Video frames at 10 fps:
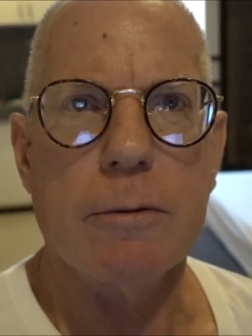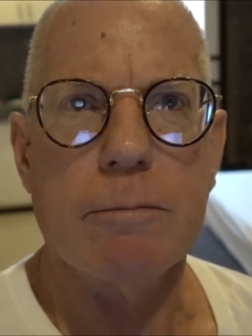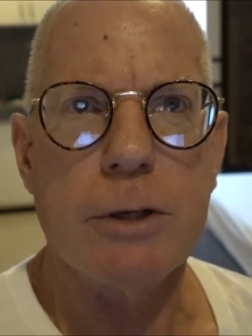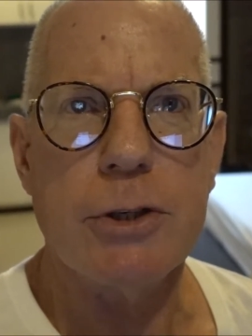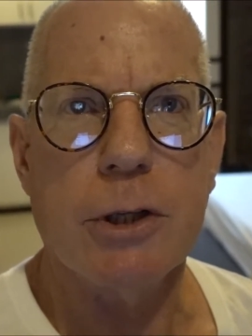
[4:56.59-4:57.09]

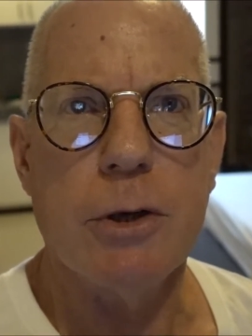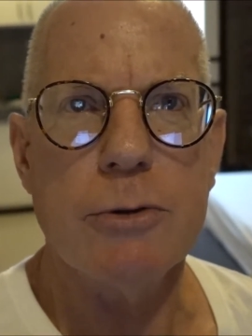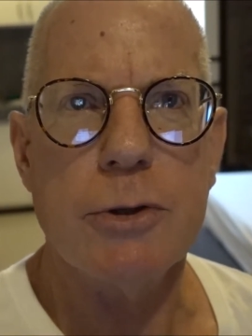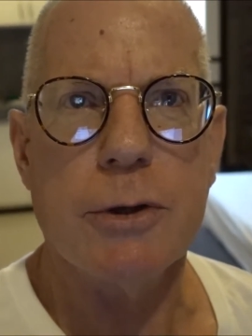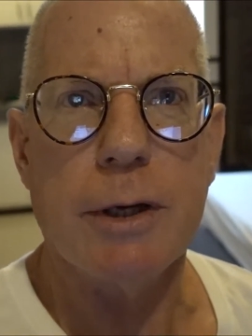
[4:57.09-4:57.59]
much
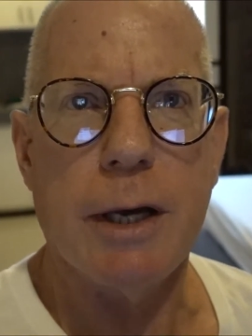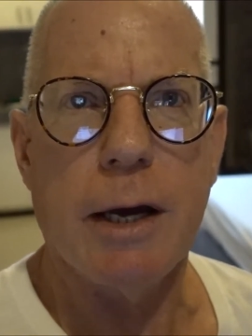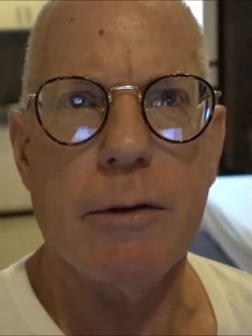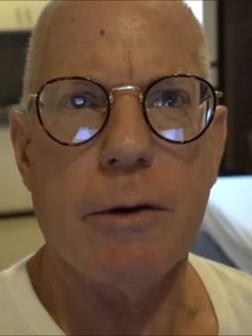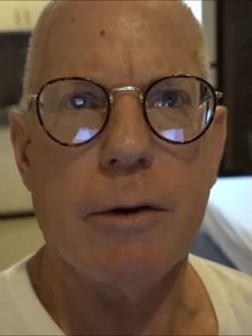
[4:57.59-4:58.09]
closer
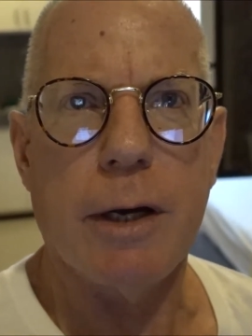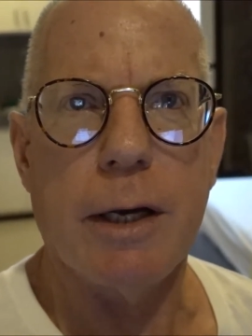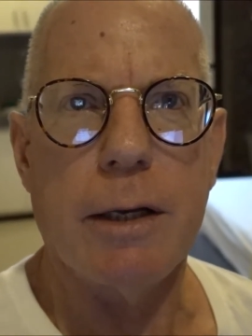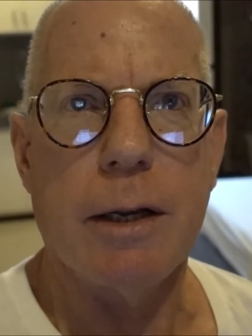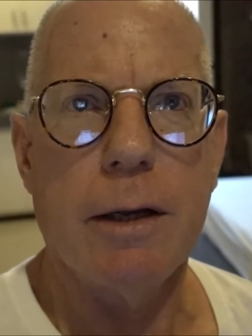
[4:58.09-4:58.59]
together
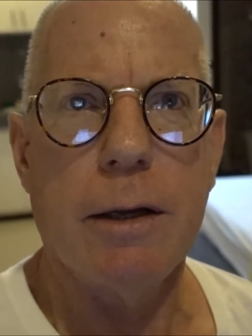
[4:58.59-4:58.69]
in